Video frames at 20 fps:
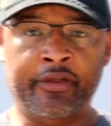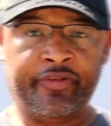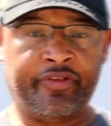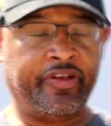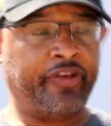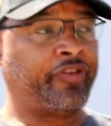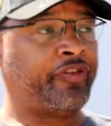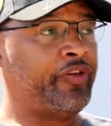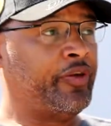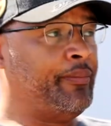
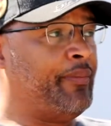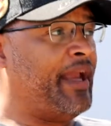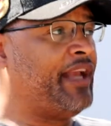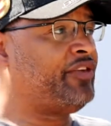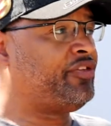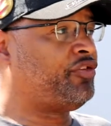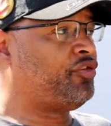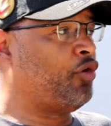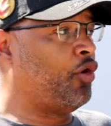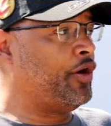just to
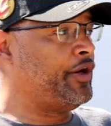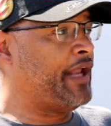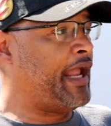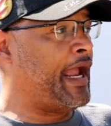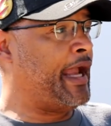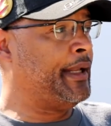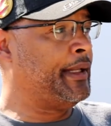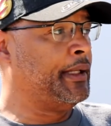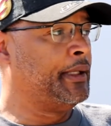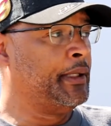make sure
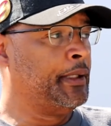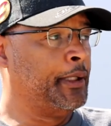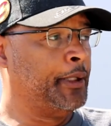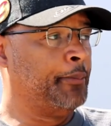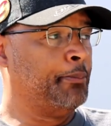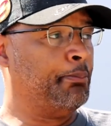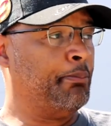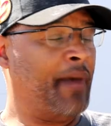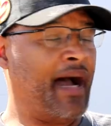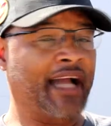that
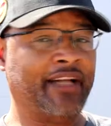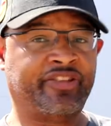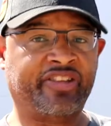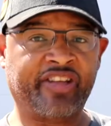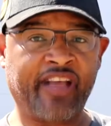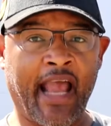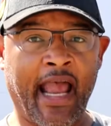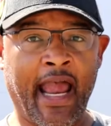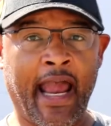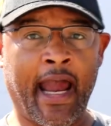my
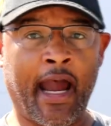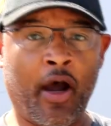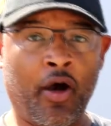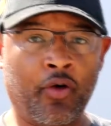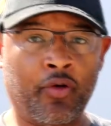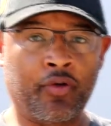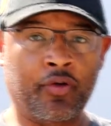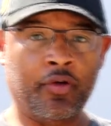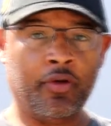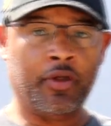
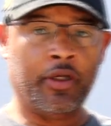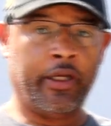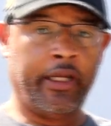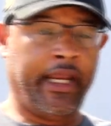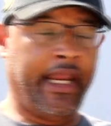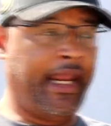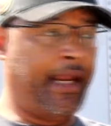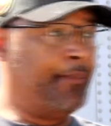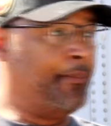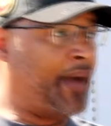child
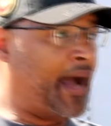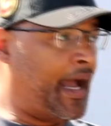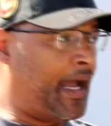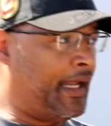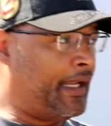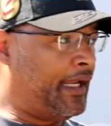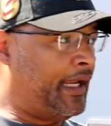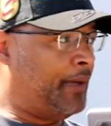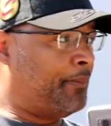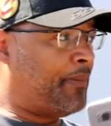and
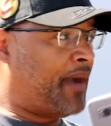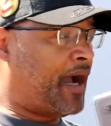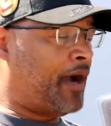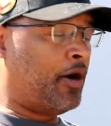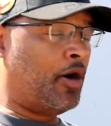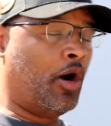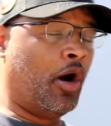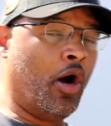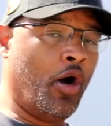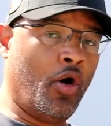my and
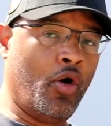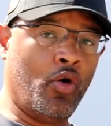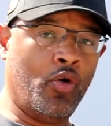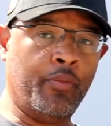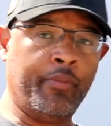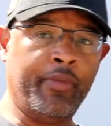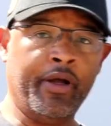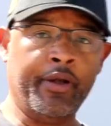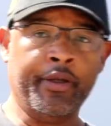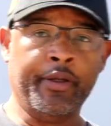my
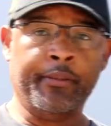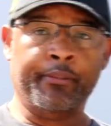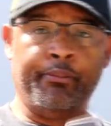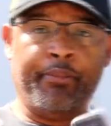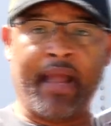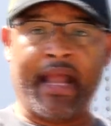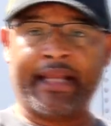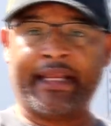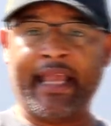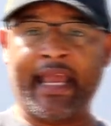home
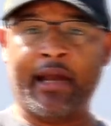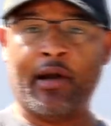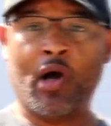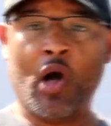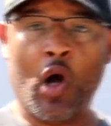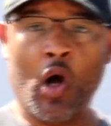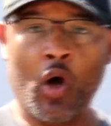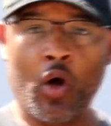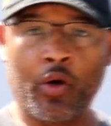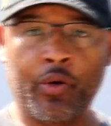back at
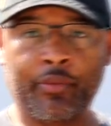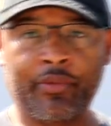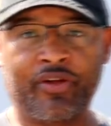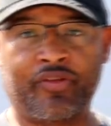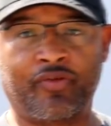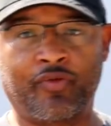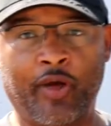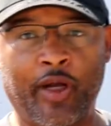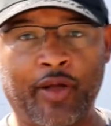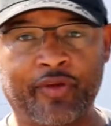home
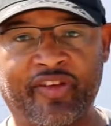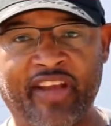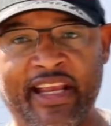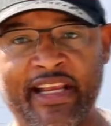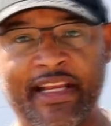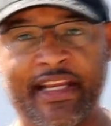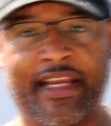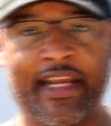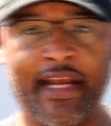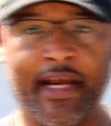is well
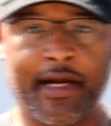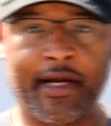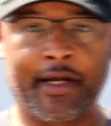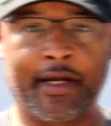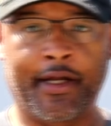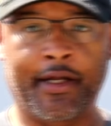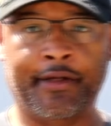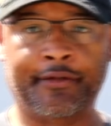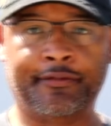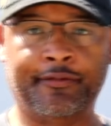taken care
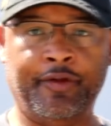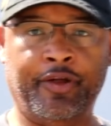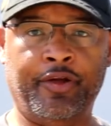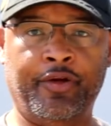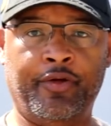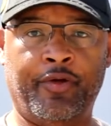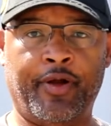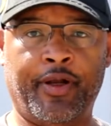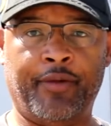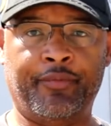of.
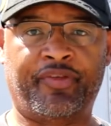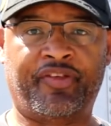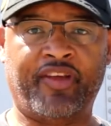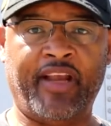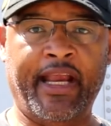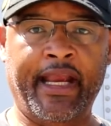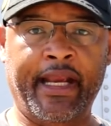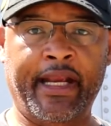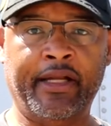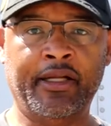You know what I'm
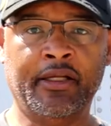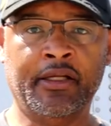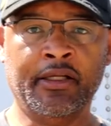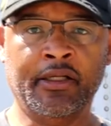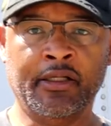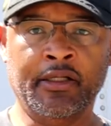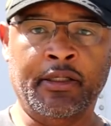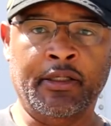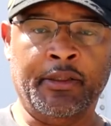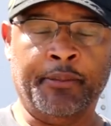saying?
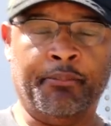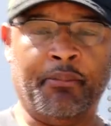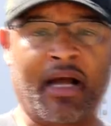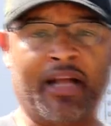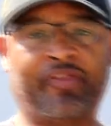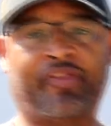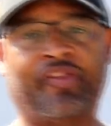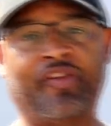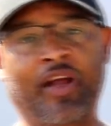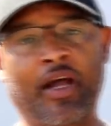
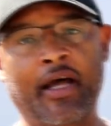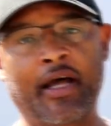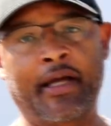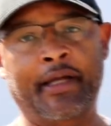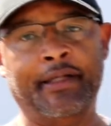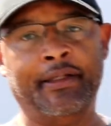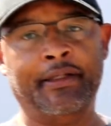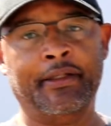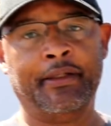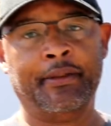My son